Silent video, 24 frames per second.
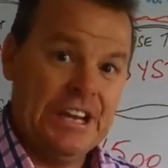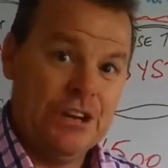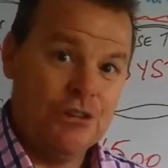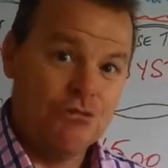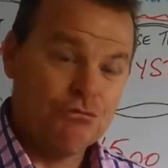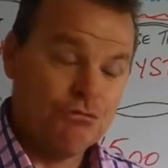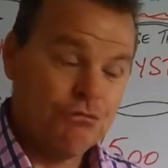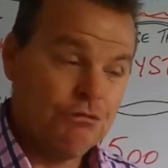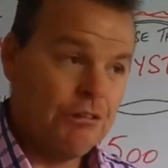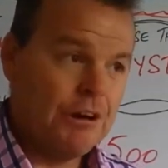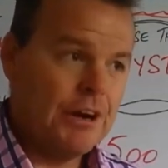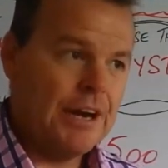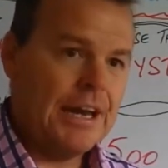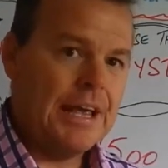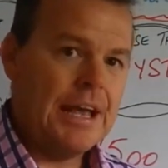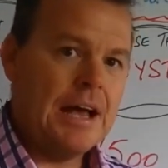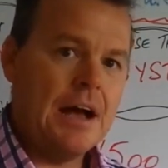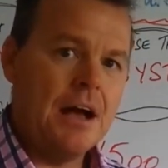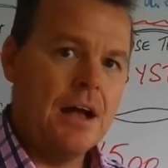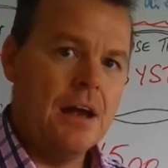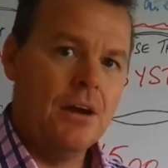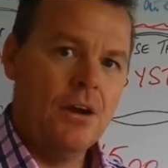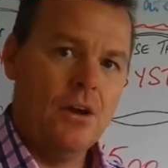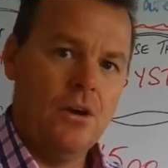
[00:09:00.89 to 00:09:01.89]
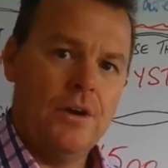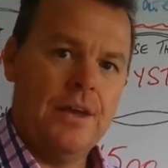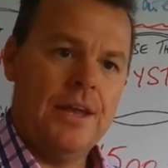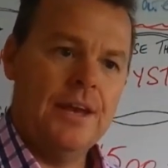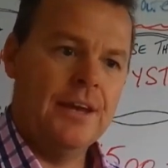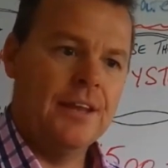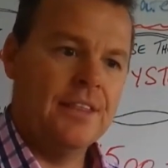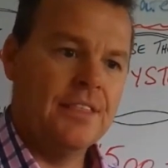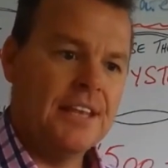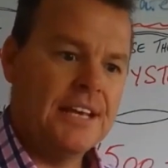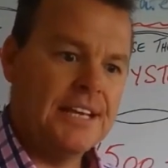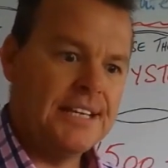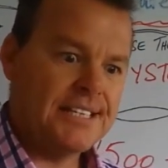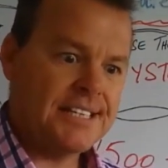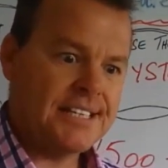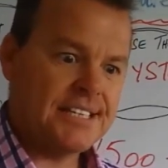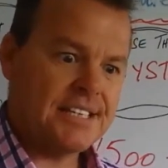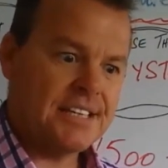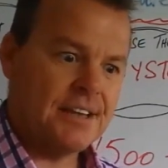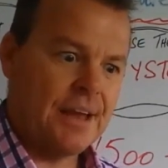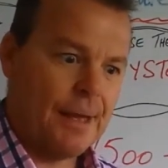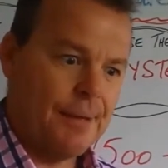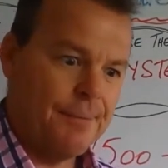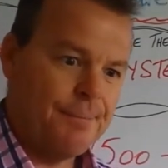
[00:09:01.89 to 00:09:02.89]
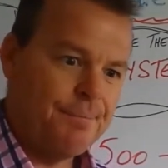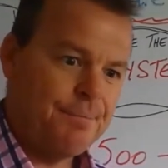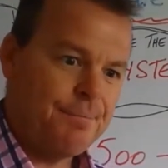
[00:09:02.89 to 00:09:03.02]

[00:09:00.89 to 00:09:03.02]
You really are looking at this